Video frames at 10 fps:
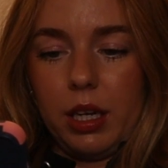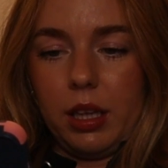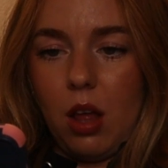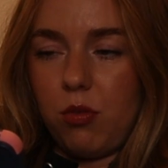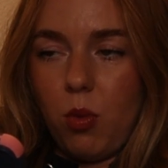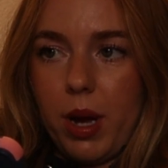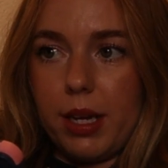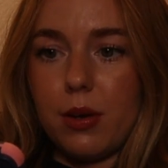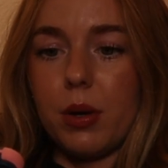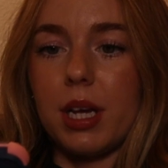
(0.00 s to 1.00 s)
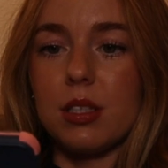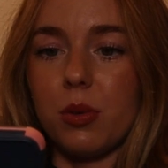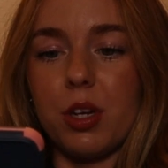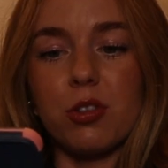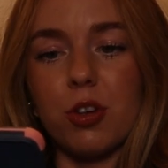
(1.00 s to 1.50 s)
I love white. Okay,
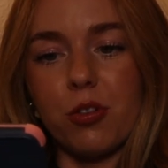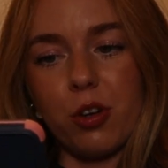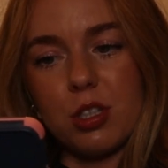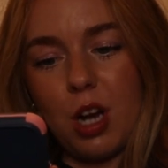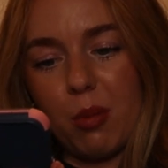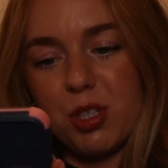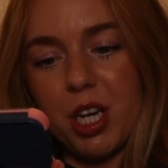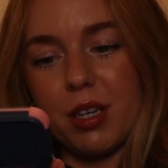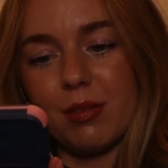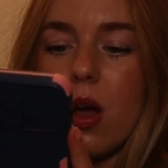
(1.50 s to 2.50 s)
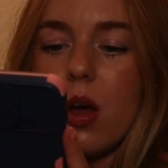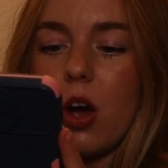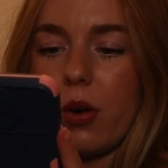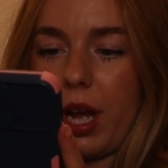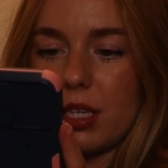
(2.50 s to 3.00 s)
so here's our first option.
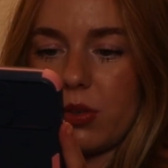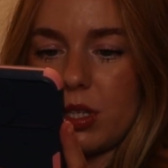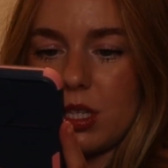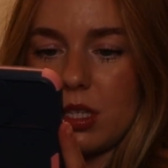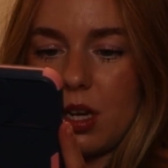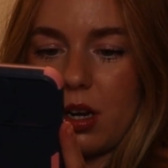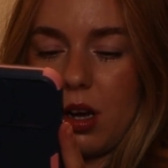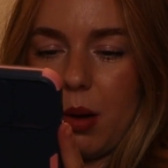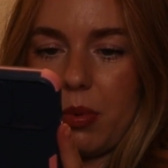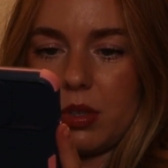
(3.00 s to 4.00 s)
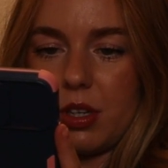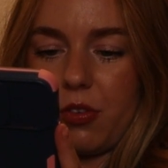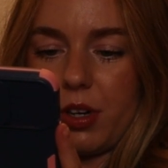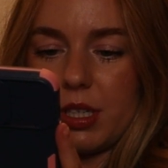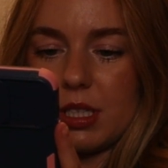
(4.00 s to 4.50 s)
Okay, so I see a couple
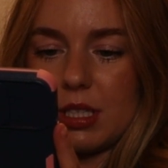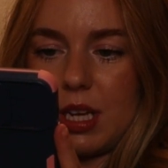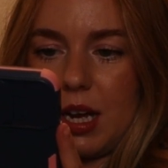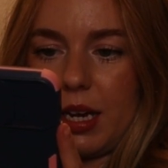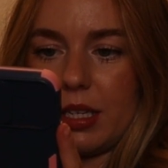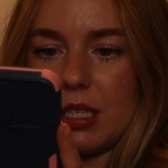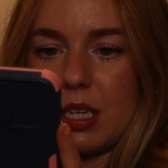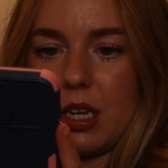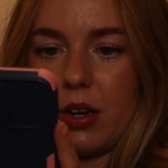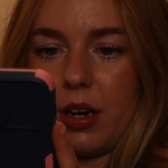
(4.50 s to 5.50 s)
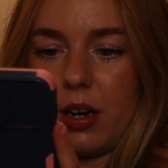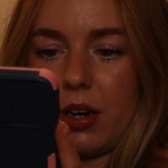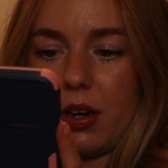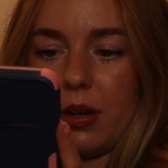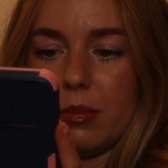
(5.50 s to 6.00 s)
different designs
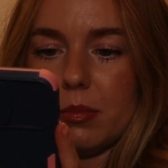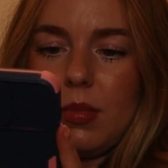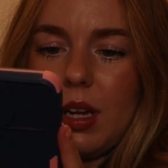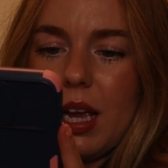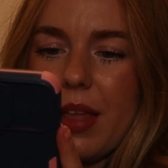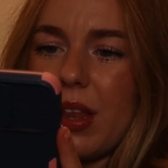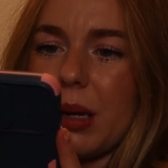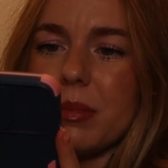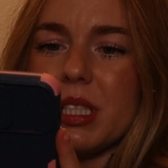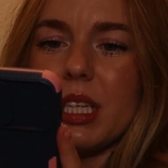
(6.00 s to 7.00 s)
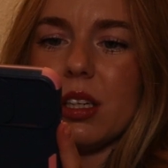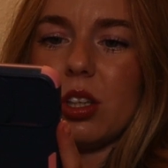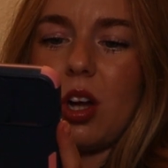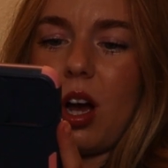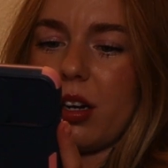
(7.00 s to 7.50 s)
here, and then I'm seeing a
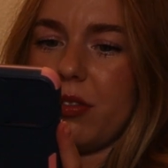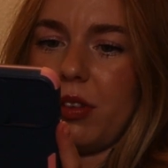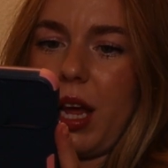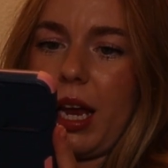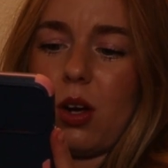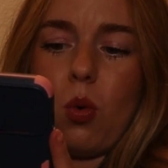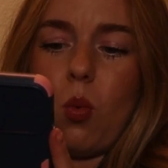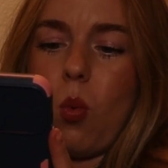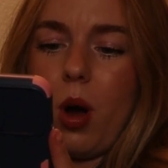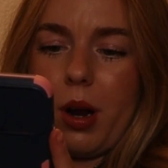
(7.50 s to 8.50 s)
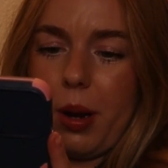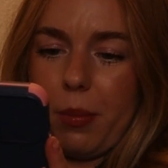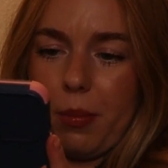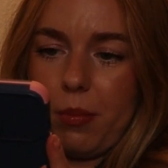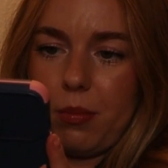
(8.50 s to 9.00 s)
lot of like what
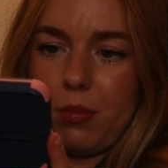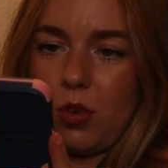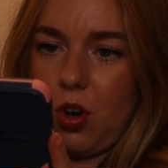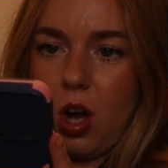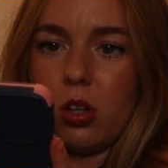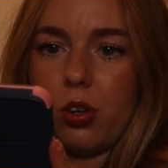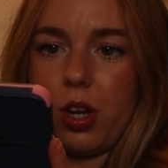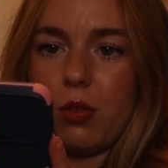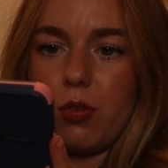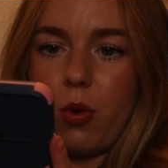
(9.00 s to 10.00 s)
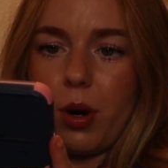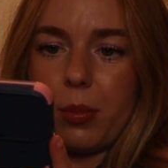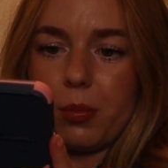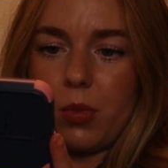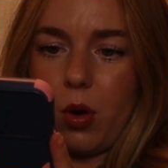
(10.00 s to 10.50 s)
I'm not looking
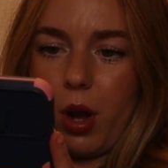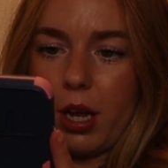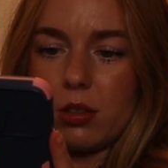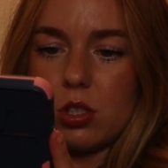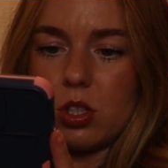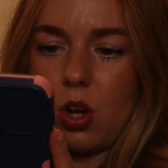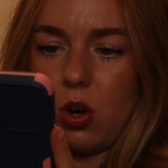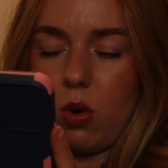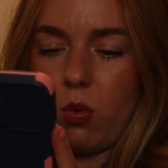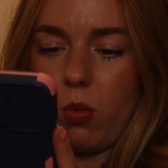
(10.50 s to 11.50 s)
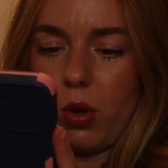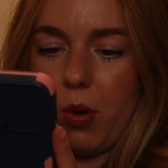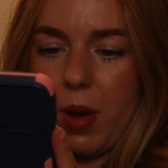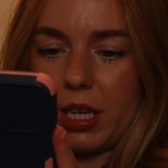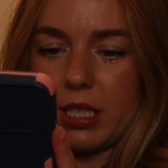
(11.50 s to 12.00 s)
for. Okay, so we'll
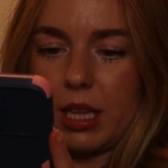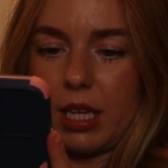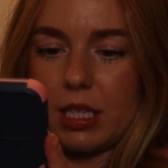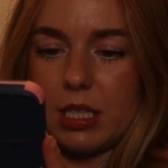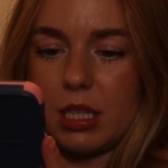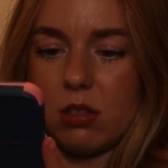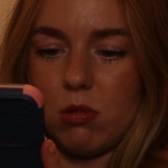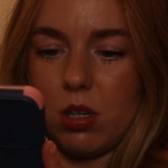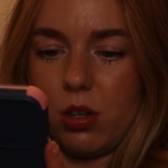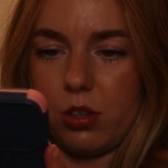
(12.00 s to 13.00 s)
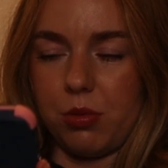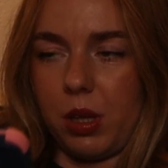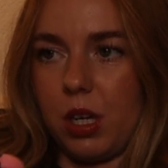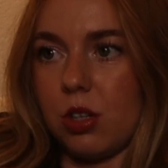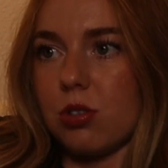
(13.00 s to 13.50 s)
go back to this. This one looks
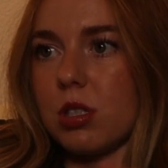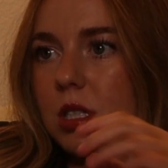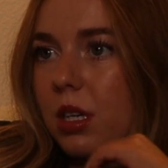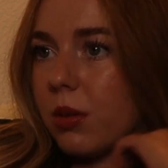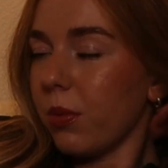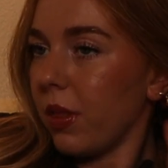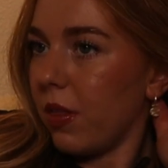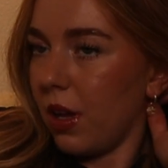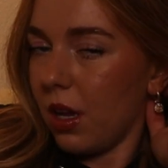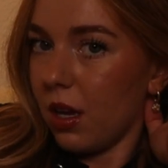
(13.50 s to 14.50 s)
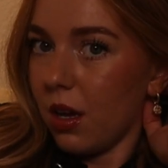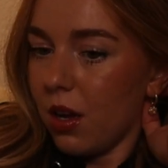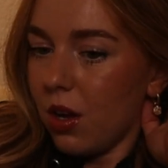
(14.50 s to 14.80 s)
really interesting with the